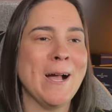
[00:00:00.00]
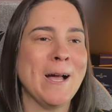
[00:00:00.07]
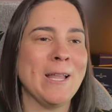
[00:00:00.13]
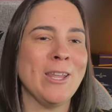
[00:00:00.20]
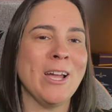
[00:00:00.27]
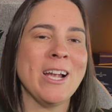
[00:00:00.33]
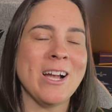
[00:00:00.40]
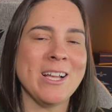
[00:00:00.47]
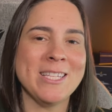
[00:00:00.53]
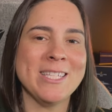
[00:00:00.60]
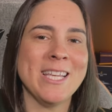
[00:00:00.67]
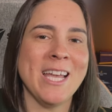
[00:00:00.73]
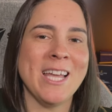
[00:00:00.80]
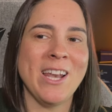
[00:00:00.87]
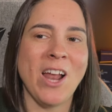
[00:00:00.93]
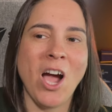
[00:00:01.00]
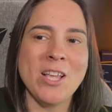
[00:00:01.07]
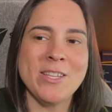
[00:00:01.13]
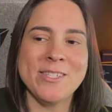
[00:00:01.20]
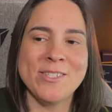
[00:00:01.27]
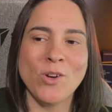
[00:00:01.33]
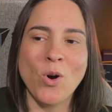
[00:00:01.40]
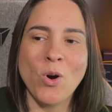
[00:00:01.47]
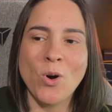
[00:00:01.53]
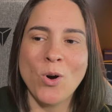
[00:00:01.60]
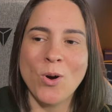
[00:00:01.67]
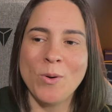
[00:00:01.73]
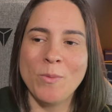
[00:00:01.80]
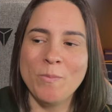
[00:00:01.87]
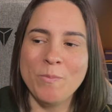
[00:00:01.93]
Like I said, I
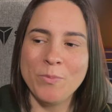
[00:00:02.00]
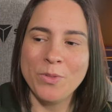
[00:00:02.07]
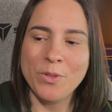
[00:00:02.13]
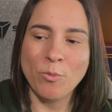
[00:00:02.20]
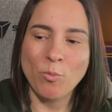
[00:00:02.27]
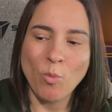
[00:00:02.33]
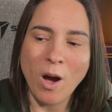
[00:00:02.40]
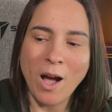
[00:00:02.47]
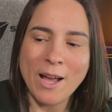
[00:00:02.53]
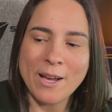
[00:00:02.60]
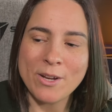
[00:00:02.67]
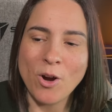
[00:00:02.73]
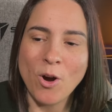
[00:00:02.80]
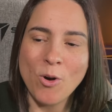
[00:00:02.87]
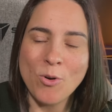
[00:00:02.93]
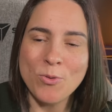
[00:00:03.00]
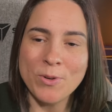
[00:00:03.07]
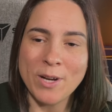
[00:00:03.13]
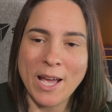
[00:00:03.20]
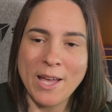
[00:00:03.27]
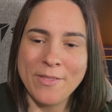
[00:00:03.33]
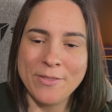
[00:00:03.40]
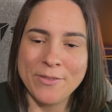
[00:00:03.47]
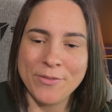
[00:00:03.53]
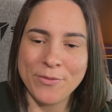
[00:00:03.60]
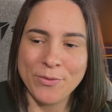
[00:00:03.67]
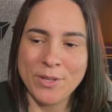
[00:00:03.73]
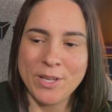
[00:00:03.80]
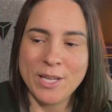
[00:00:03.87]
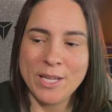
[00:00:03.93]
saw the white gold and
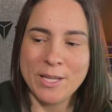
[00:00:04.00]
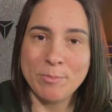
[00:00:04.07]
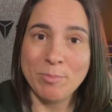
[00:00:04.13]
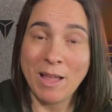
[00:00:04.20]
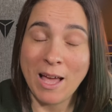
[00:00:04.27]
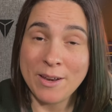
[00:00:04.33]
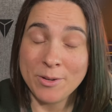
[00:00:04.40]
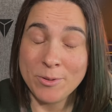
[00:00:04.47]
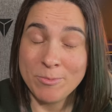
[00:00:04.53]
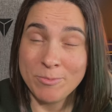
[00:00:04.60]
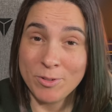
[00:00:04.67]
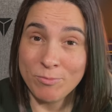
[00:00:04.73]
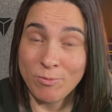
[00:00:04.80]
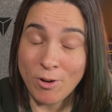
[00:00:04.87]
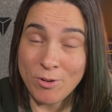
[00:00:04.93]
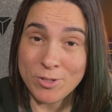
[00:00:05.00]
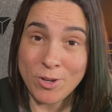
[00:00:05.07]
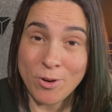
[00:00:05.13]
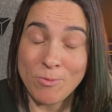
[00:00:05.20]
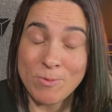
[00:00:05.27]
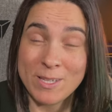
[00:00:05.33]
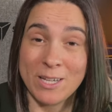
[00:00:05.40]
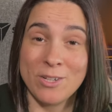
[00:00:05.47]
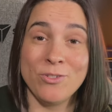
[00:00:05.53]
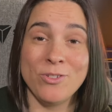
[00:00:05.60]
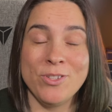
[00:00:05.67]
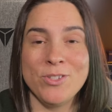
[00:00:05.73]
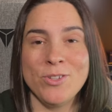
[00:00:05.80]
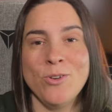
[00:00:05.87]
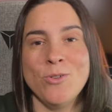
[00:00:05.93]
the platinum. The rose gold was actually
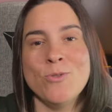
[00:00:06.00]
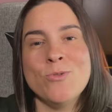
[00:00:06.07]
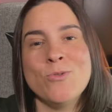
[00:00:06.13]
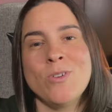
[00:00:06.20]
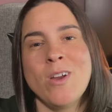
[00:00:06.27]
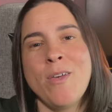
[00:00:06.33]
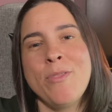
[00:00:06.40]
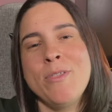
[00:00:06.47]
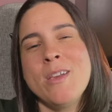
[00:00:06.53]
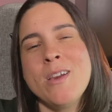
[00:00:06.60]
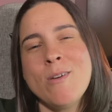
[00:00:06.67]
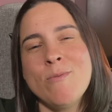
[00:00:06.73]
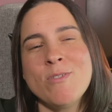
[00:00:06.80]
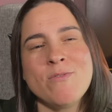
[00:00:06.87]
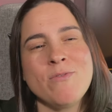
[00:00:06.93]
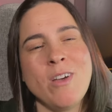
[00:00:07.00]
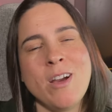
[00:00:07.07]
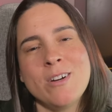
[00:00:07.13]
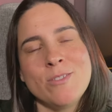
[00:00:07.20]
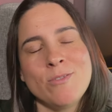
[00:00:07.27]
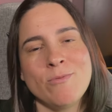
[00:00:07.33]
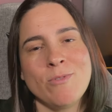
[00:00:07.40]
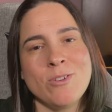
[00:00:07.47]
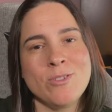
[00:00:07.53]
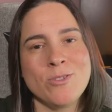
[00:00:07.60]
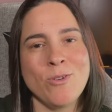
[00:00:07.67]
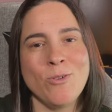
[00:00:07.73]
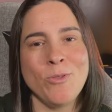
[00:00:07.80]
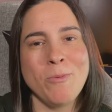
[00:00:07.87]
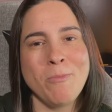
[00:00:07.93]
sold. I think I would have liked the rose
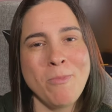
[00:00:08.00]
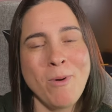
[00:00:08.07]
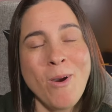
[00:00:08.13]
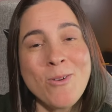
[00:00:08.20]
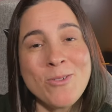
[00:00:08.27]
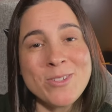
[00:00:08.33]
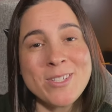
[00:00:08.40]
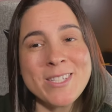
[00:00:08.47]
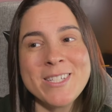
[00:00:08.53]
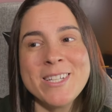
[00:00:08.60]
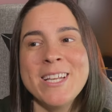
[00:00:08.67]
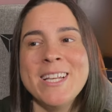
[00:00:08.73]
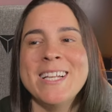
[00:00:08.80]
gold the most.